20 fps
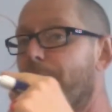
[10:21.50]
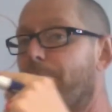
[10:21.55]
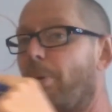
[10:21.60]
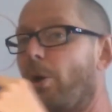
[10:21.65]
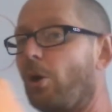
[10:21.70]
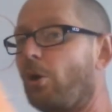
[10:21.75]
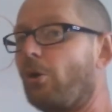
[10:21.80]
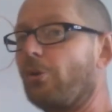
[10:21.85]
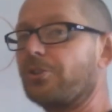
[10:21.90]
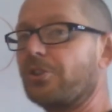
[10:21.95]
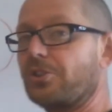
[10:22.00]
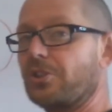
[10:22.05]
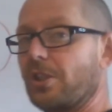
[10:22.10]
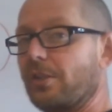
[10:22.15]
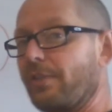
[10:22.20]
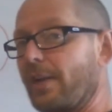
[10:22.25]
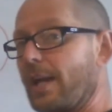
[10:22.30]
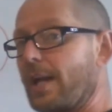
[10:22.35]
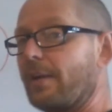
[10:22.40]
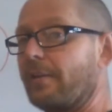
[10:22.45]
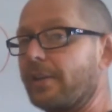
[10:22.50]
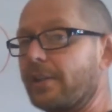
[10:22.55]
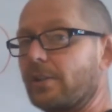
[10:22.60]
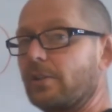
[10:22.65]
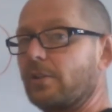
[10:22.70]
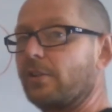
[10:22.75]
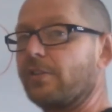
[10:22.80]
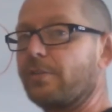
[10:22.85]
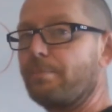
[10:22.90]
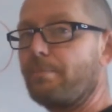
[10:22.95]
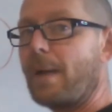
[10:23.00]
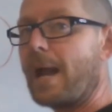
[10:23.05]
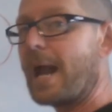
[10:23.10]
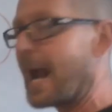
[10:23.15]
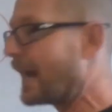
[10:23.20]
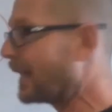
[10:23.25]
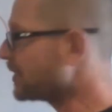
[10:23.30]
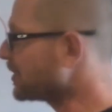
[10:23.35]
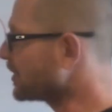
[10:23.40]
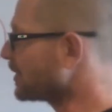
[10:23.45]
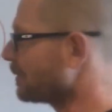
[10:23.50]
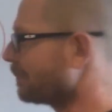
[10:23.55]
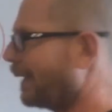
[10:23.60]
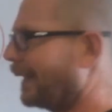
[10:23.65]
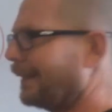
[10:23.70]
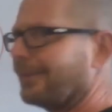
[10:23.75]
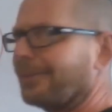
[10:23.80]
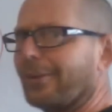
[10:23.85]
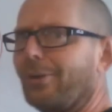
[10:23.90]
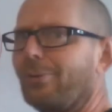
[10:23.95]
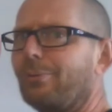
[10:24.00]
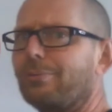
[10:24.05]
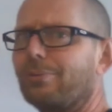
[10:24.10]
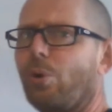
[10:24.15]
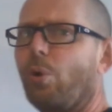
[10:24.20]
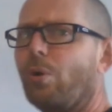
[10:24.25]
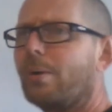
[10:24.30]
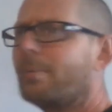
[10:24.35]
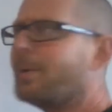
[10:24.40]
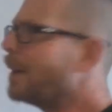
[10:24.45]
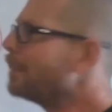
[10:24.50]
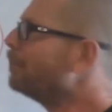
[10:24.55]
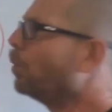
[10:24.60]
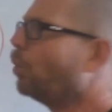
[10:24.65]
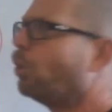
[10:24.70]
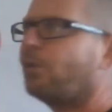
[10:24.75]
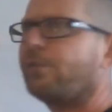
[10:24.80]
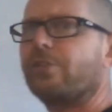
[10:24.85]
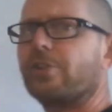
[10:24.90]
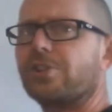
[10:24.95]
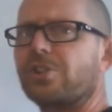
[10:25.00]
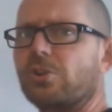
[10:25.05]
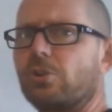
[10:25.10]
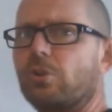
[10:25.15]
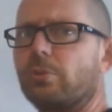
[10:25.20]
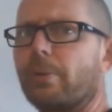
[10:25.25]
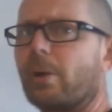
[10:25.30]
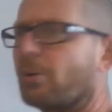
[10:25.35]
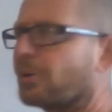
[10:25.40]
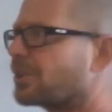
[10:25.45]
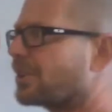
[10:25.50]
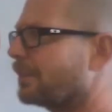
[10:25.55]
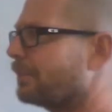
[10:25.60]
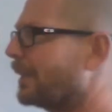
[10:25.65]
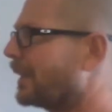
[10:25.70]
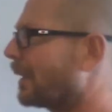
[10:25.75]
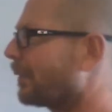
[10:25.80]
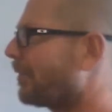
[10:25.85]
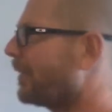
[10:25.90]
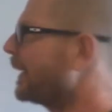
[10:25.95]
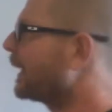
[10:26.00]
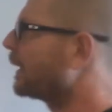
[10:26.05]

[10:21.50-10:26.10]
the positive area of mass, I don't know, amorphous almost. I mean, I